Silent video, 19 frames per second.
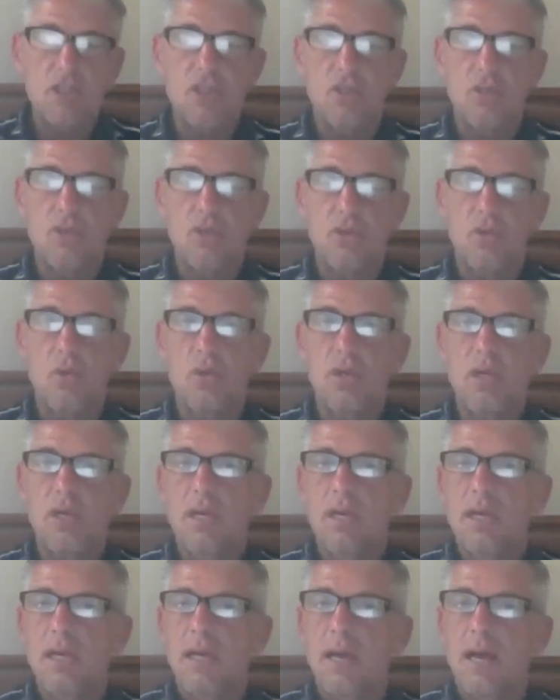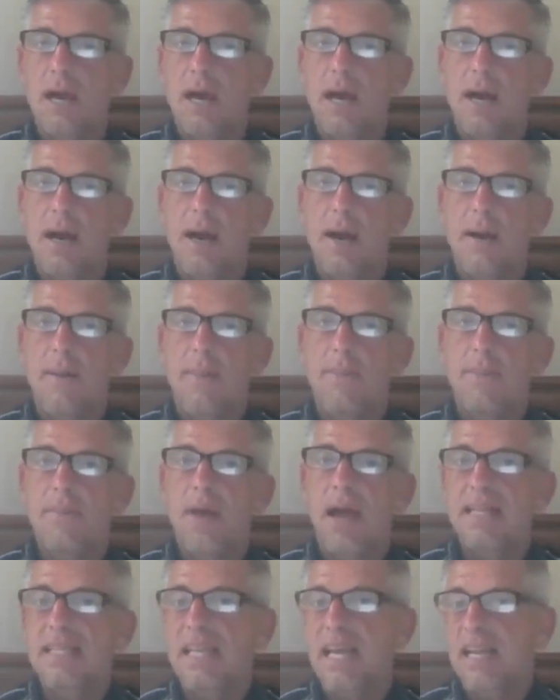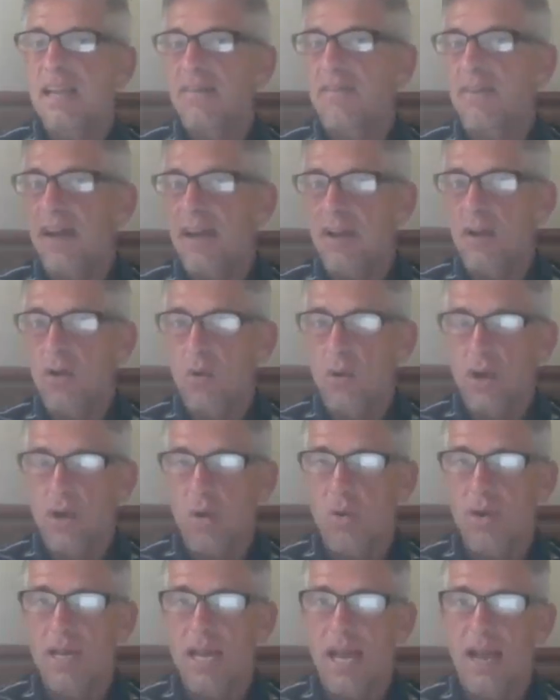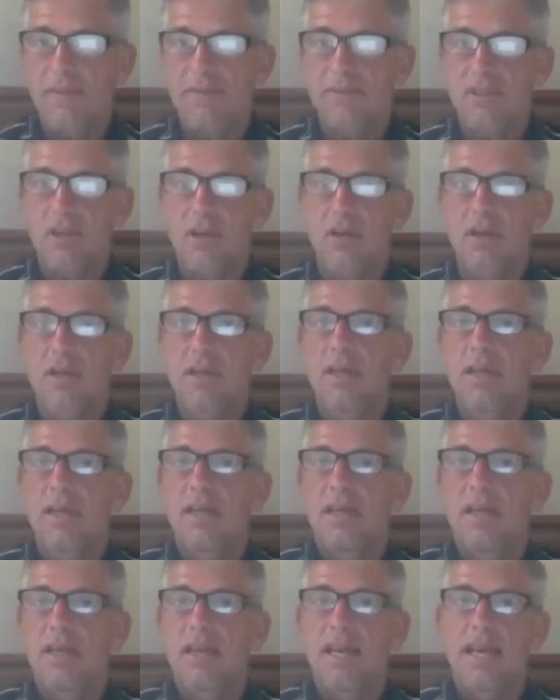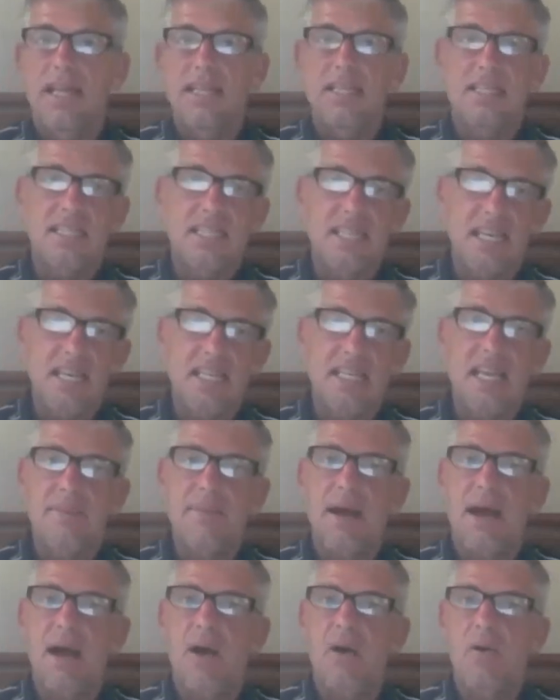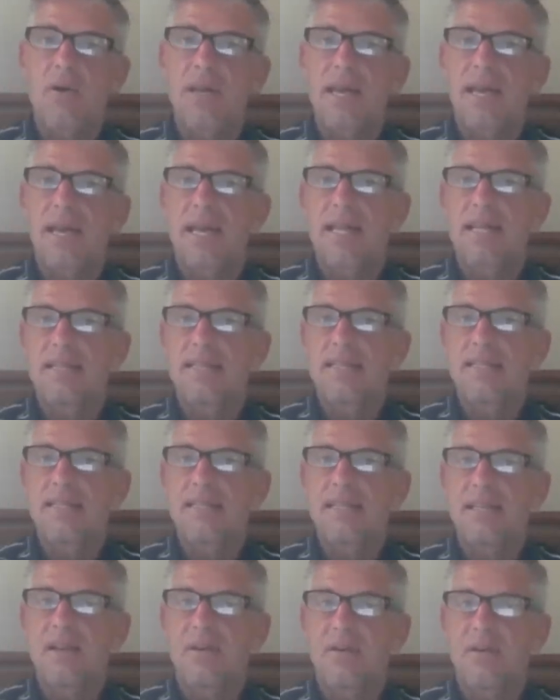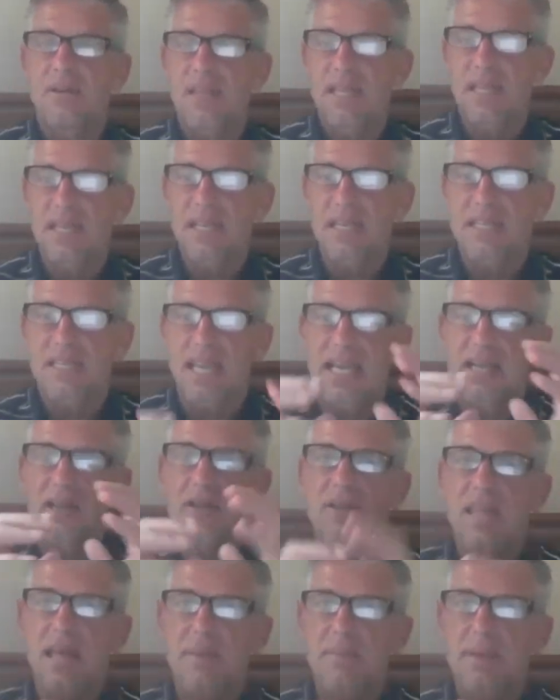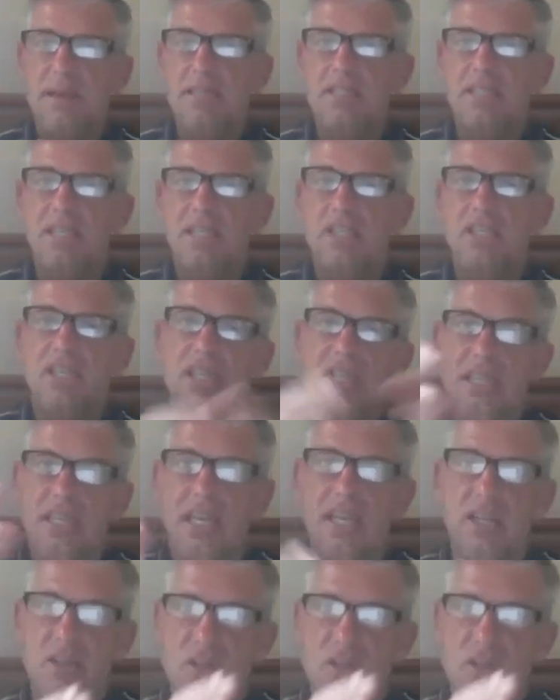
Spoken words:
to identify who we're going after and seek them out, and then tailor that message, and